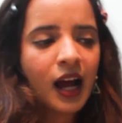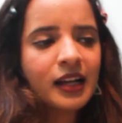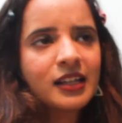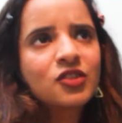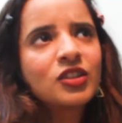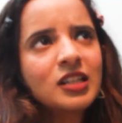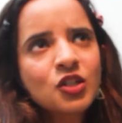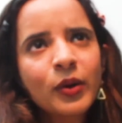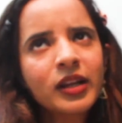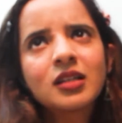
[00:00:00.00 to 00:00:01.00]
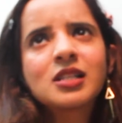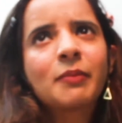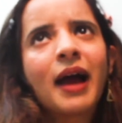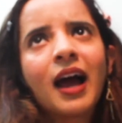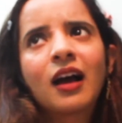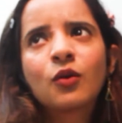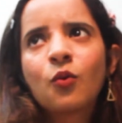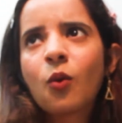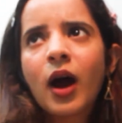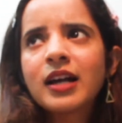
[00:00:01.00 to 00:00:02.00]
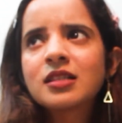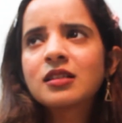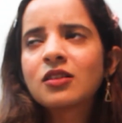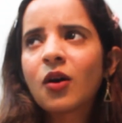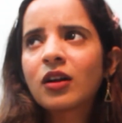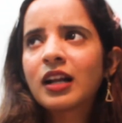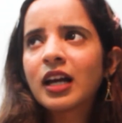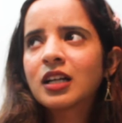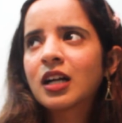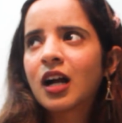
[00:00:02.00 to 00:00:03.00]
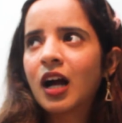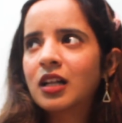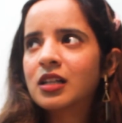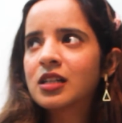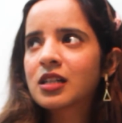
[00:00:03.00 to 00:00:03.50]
it's released 20 years back. Why is it not like a cult?